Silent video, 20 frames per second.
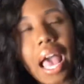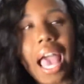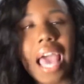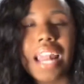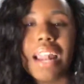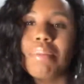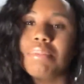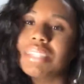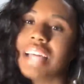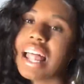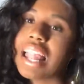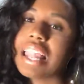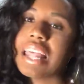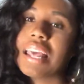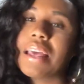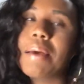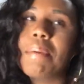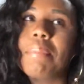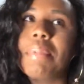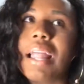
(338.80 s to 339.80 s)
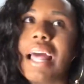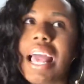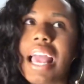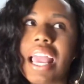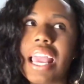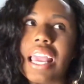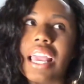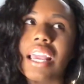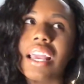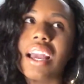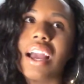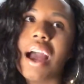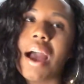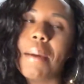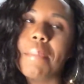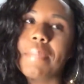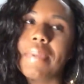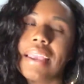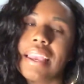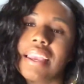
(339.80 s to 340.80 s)
And I'm telling him, like,
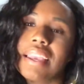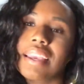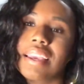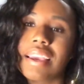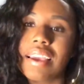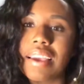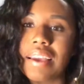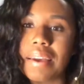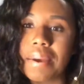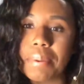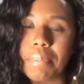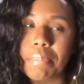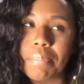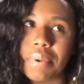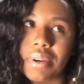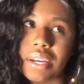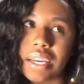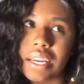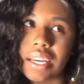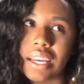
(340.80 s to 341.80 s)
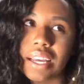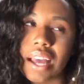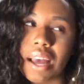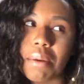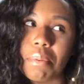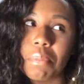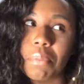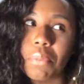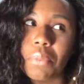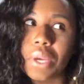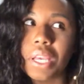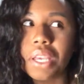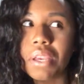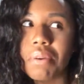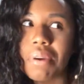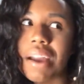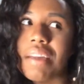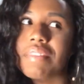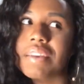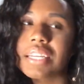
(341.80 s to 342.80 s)
I mean, yeah, but I'm with
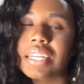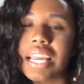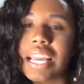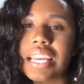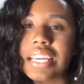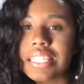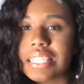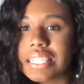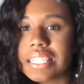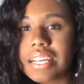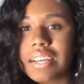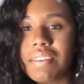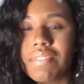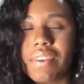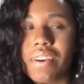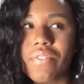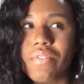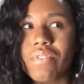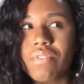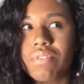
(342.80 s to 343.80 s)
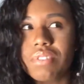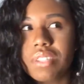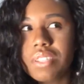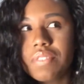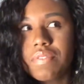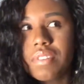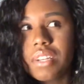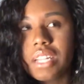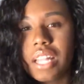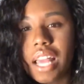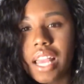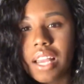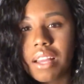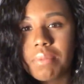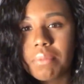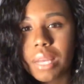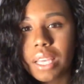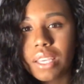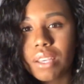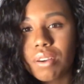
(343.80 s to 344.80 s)
you every day and stuff. I just feel like
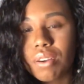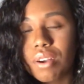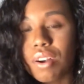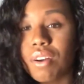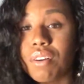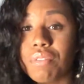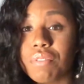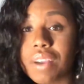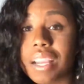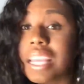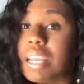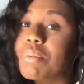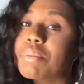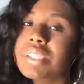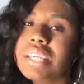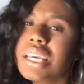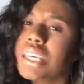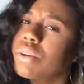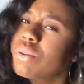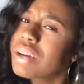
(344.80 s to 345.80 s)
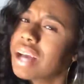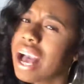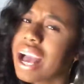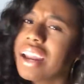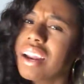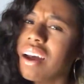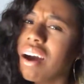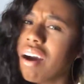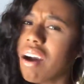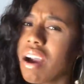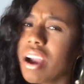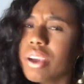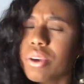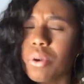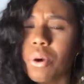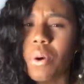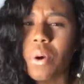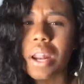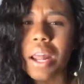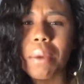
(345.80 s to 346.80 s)
I'm like your girlfriend. He was like, you kind of are, you
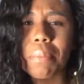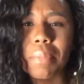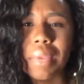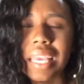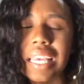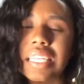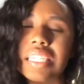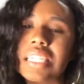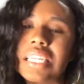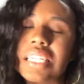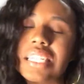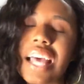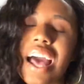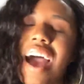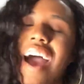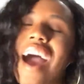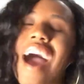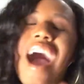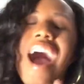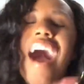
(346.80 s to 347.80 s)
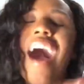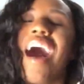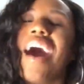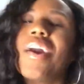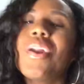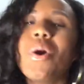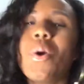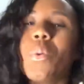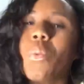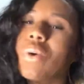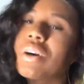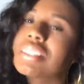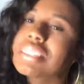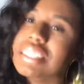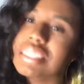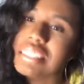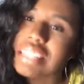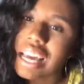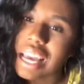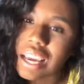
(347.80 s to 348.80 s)
know what I mean? It's just, I don't want
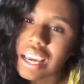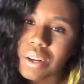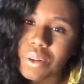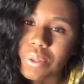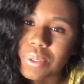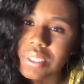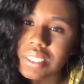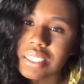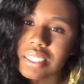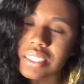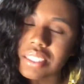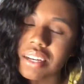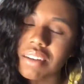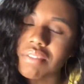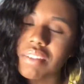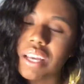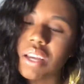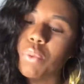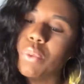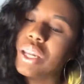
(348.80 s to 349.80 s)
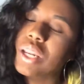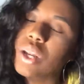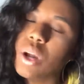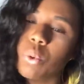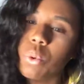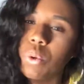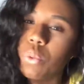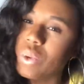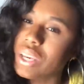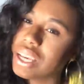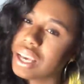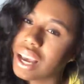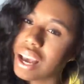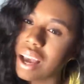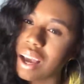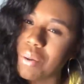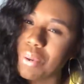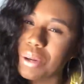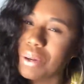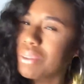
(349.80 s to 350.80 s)
the titles and stuff. Like, we know what we
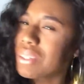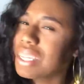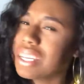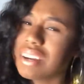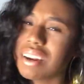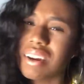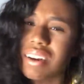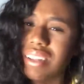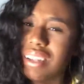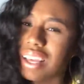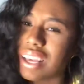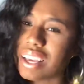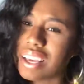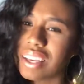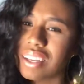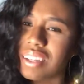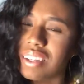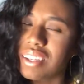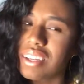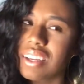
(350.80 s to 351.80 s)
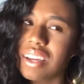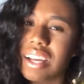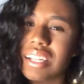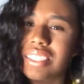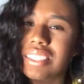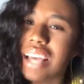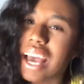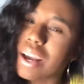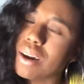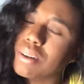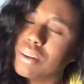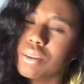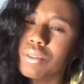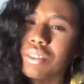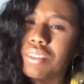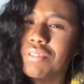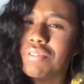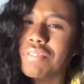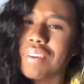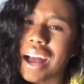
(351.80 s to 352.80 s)
got. We don't need all that. A title don't
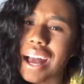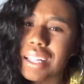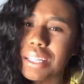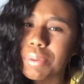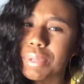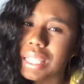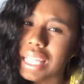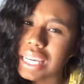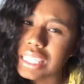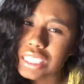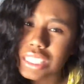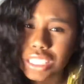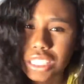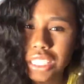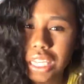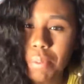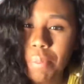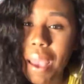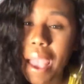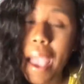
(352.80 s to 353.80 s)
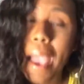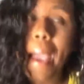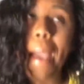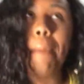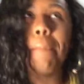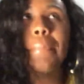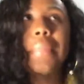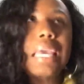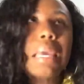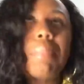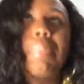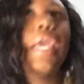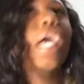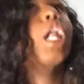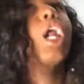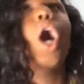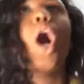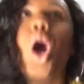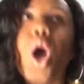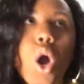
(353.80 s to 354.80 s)
define the relationship. And me
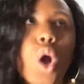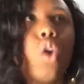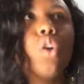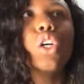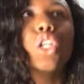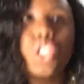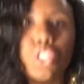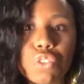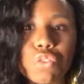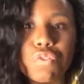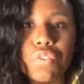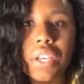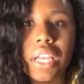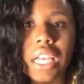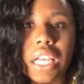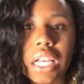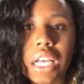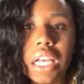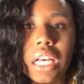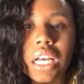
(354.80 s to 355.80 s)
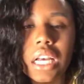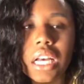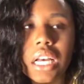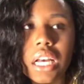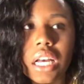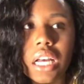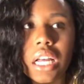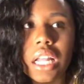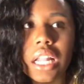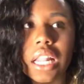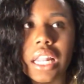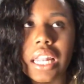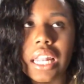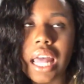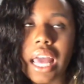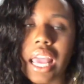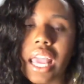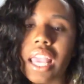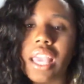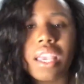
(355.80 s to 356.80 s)
being a whole goofy,
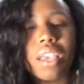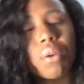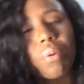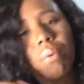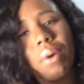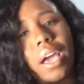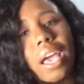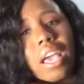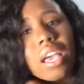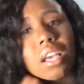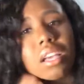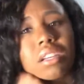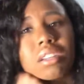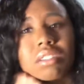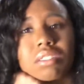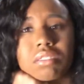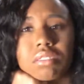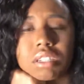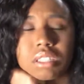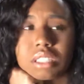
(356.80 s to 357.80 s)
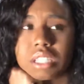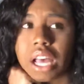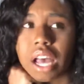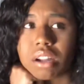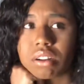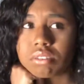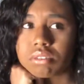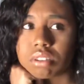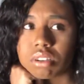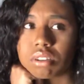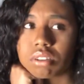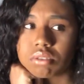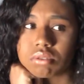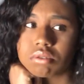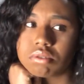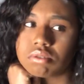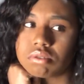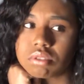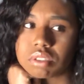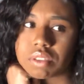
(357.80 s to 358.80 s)
like, you right. A title don't
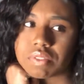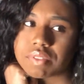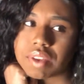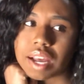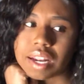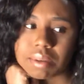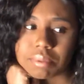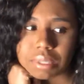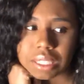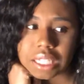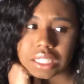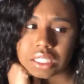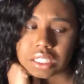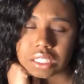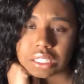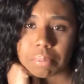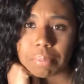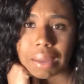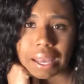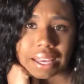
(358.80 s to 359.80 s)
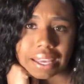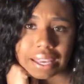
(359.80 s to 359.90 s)
define the relationship, I